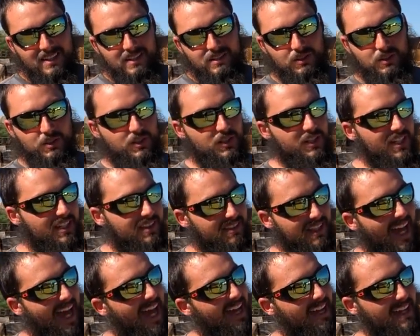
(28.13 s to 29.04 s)
So you
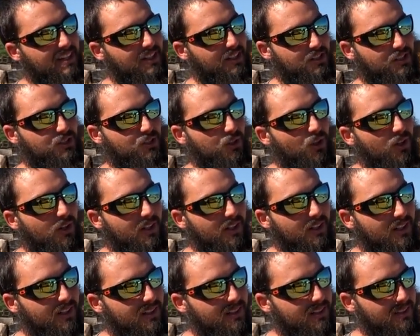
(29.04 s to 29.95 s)
get that in your
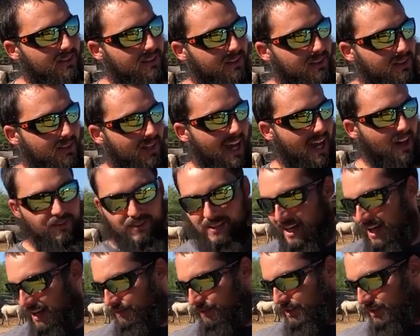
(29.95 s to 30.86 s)
soil, you have
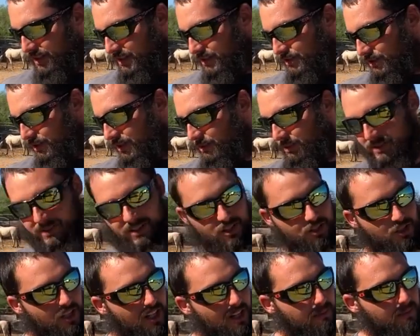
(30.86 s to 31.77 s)
to have good soil with the
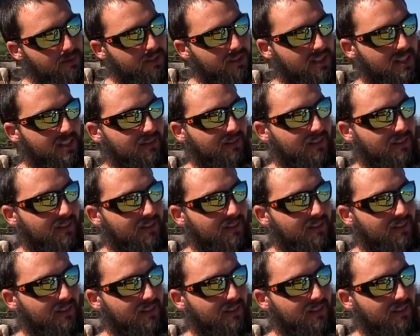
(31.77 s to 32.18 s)
chips to